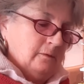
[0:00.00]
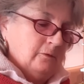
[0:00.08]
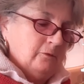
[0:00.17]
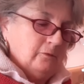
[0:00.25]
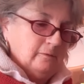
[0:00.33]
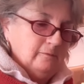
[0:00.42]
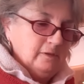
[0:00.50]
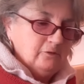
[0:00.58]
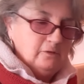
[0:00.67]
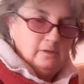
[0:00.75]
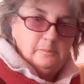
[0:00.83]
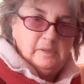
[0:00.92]
So I've
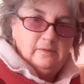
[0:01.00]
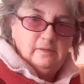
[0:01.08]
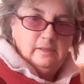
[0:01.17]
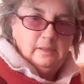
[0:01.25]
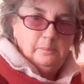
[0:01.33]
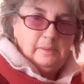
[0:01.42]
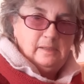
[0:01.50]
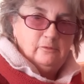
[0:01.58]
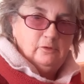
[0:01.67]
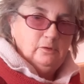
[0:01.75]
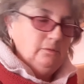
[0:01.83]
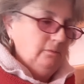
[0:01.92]
literally made a little
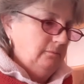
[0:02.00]
barrel,